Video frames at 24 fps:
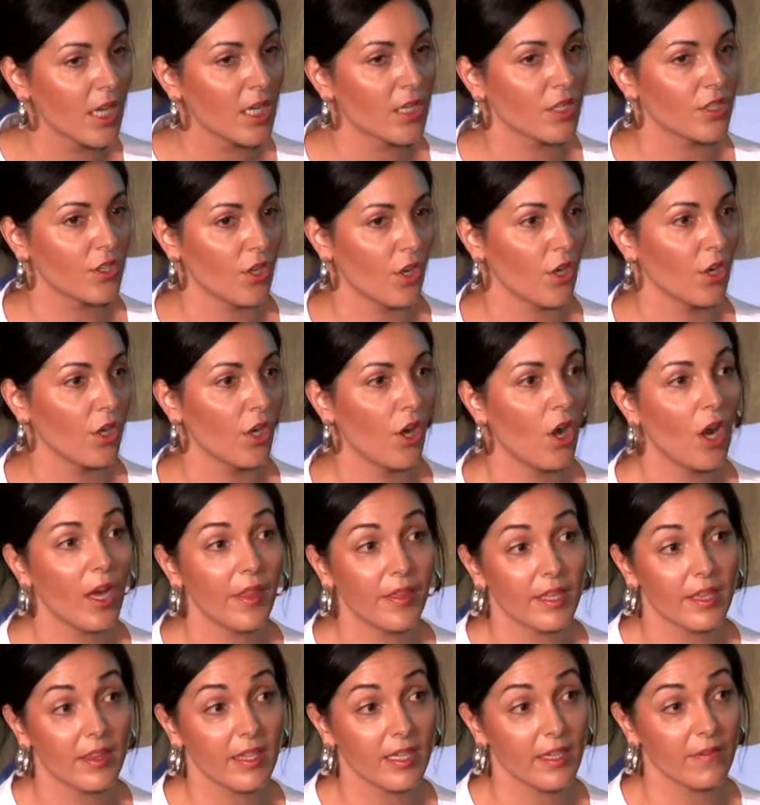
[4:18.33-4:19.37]
So I
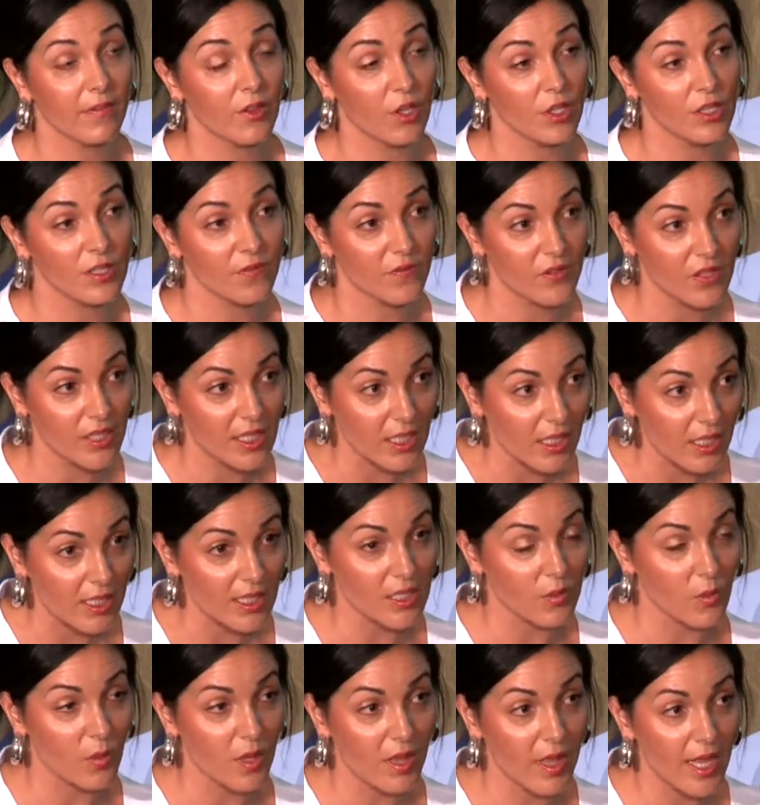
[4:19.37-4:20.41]
think that if those
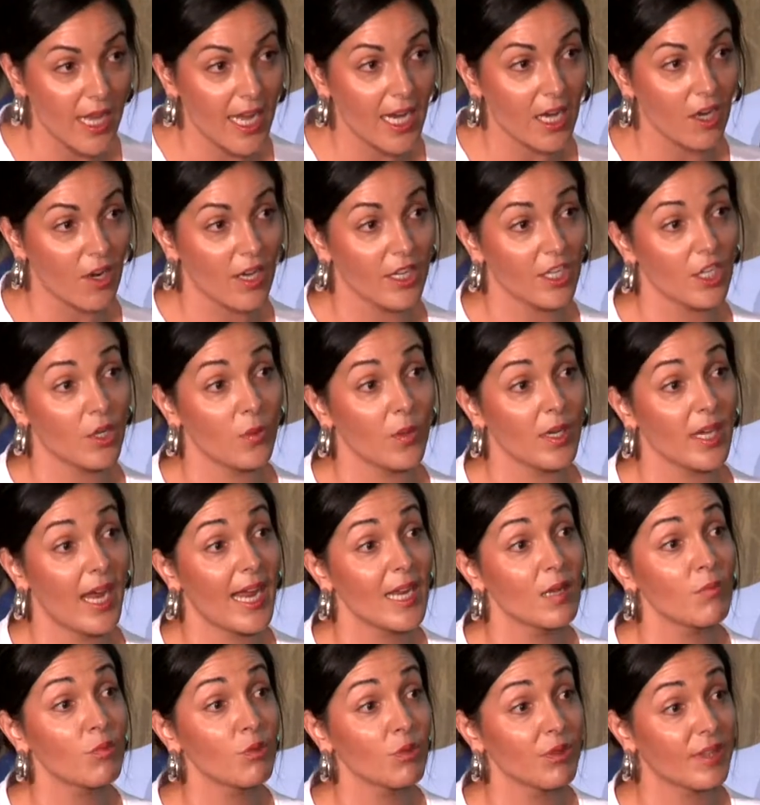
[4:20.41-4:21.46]
facilities were there and you
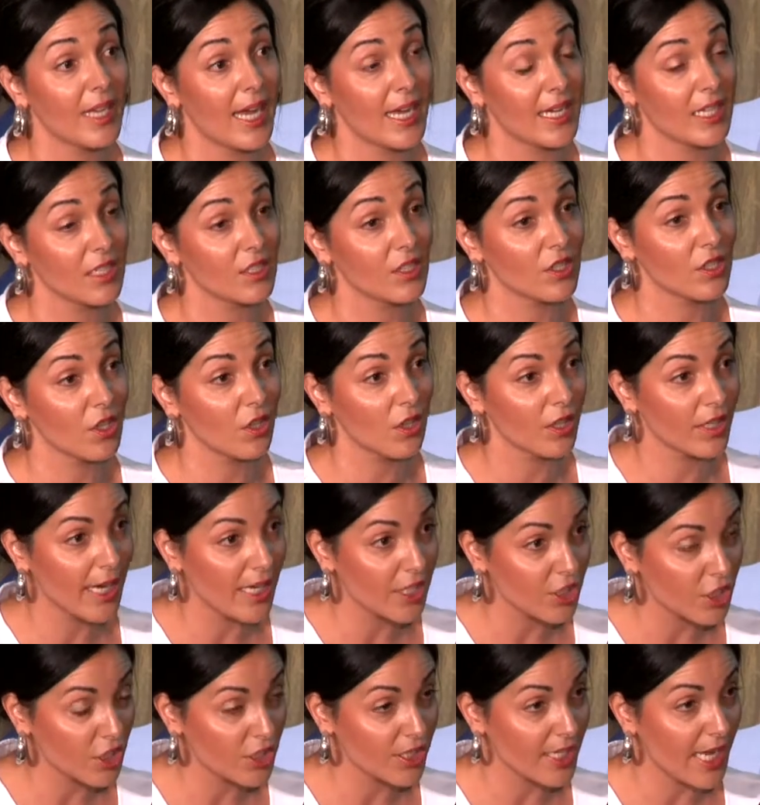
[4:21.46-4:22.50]
enabled that
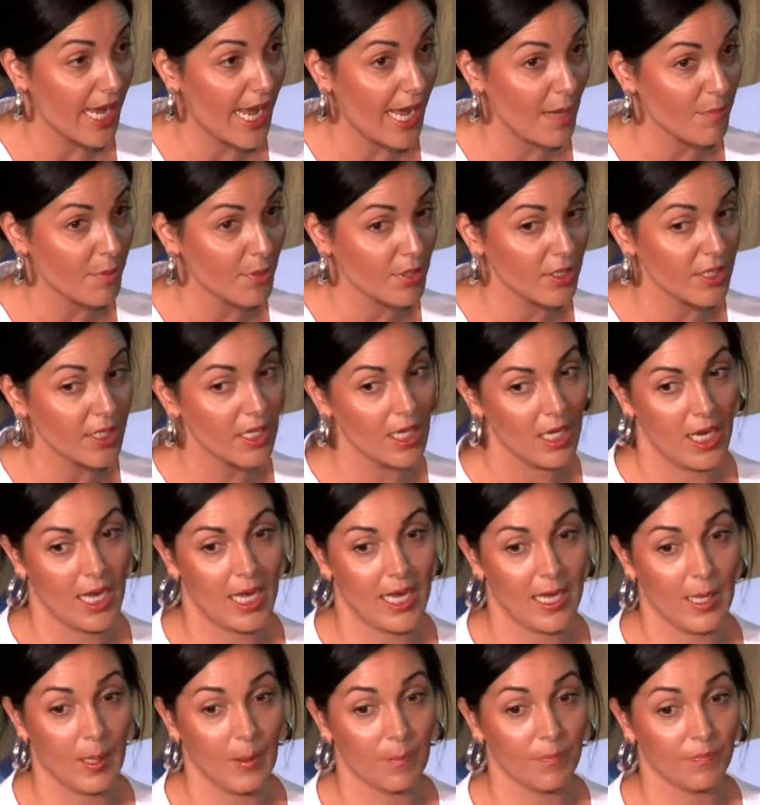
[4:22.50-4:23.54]
consolidation to happen,
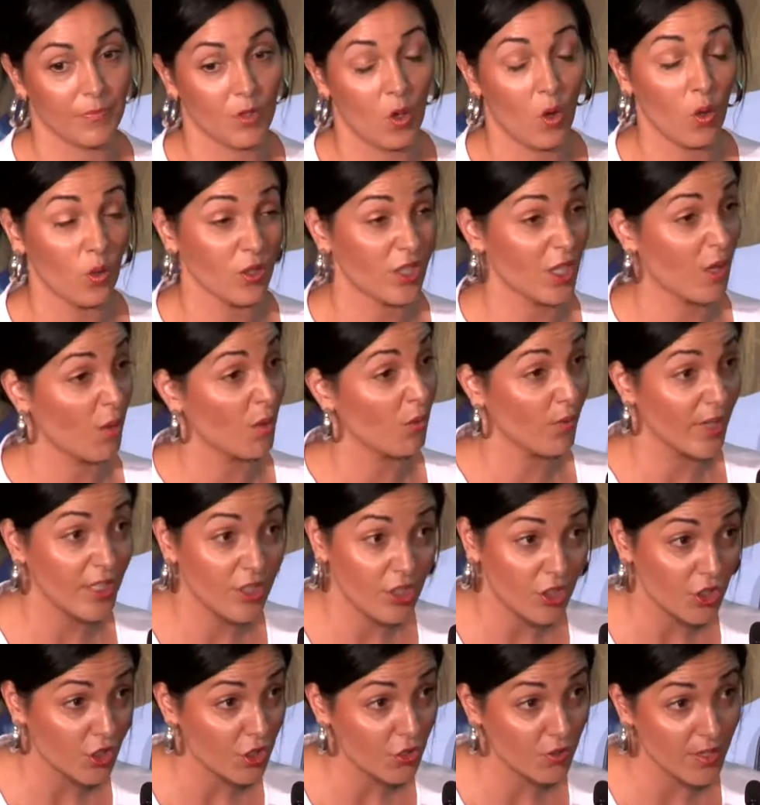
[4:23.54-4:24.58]
um, also a
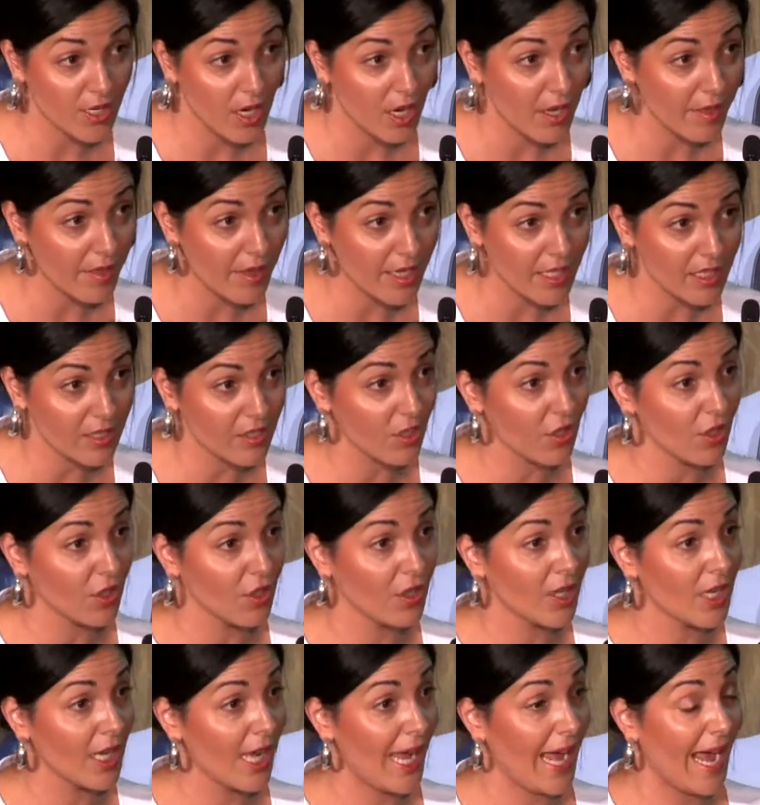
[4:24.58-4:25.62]
registry, I think. So
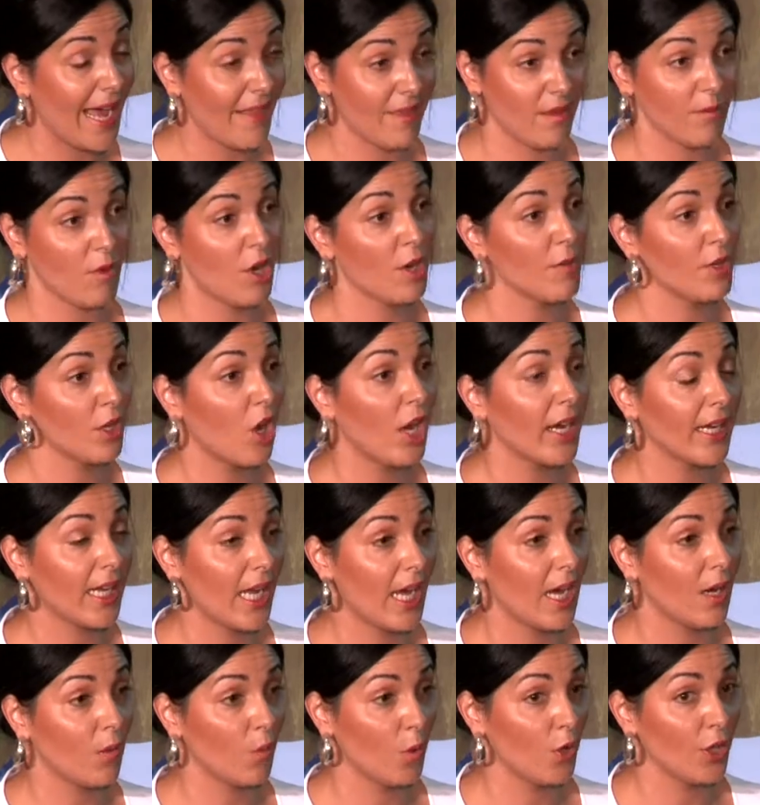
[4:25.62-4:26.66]
at the moment, I
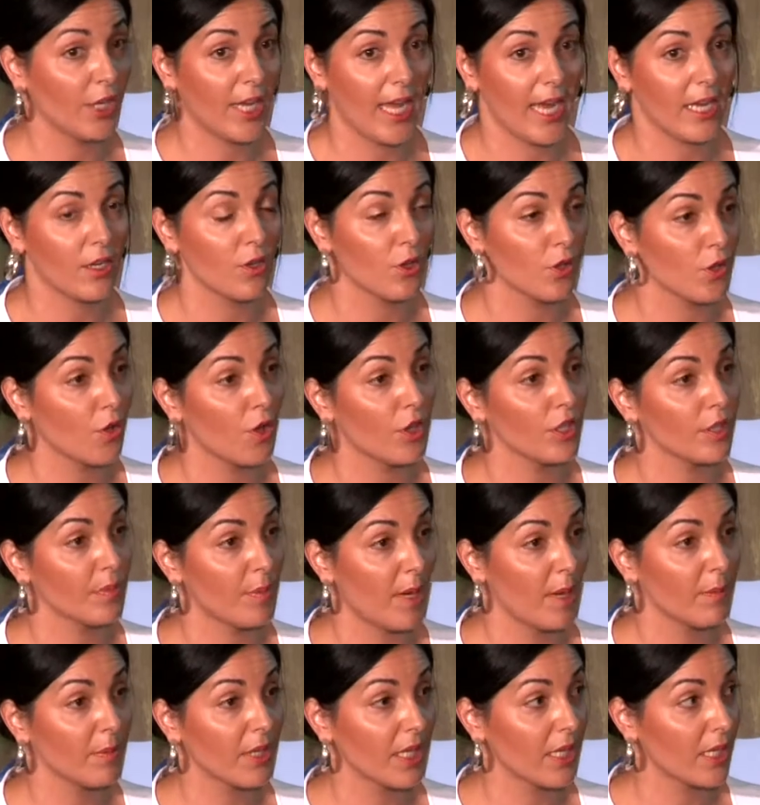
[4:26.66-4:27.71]
can't work out who grows
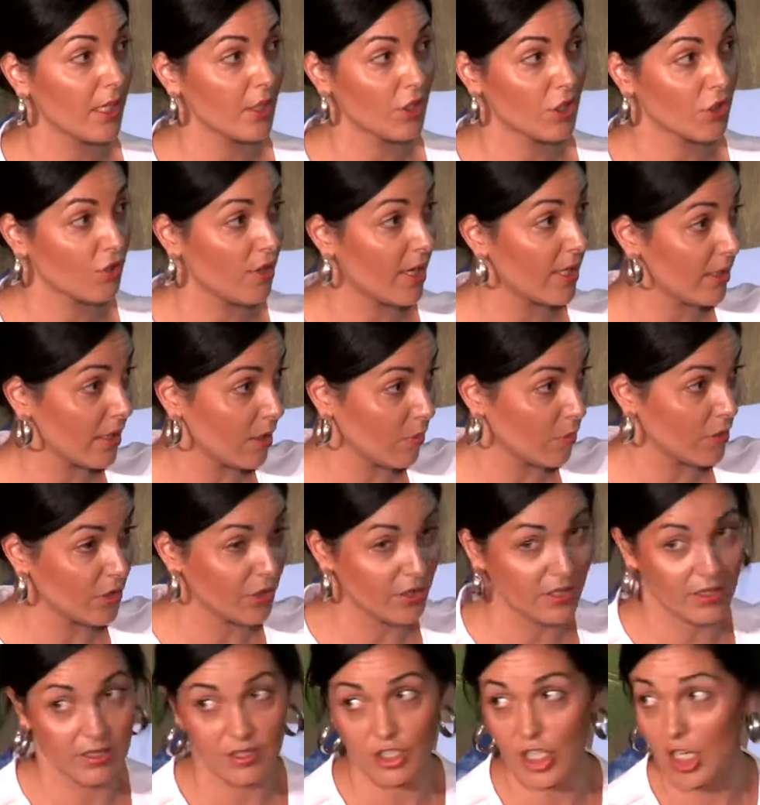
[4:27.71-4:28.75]
pumpkin in Australia, which
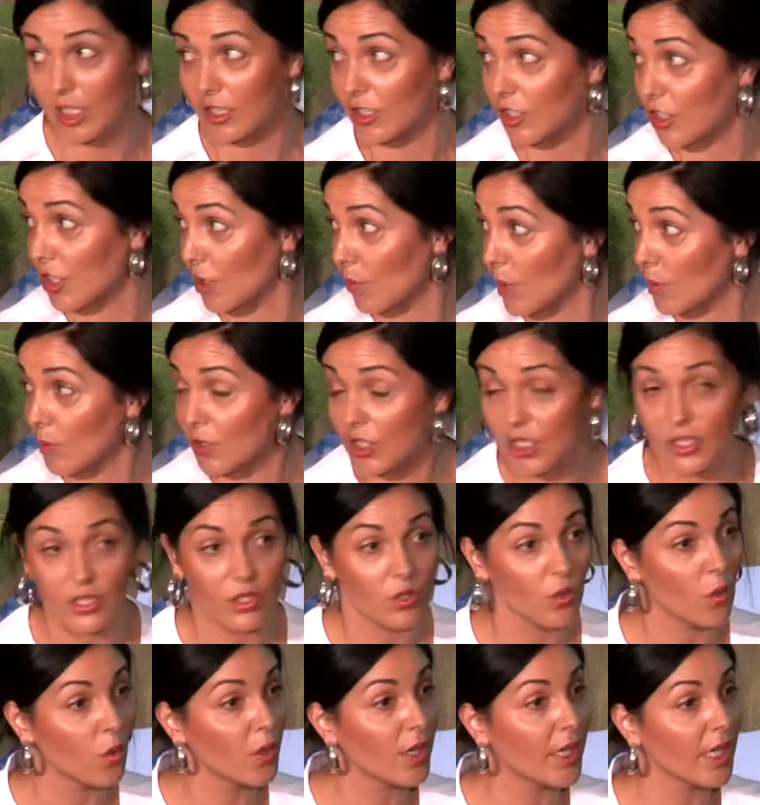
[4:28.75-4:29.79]
is the challenge that we were just
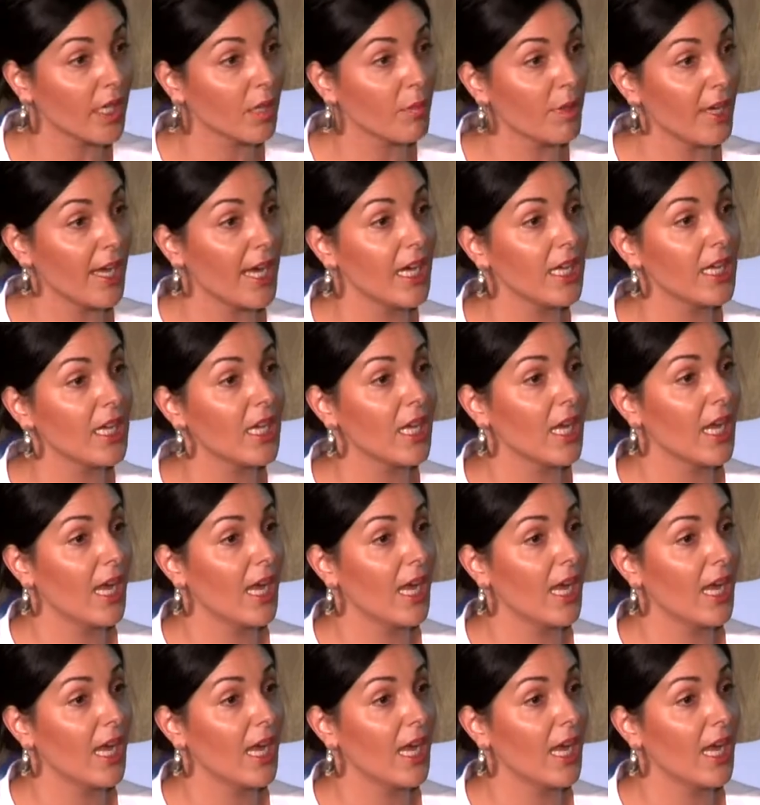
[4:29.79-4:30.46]
talking about.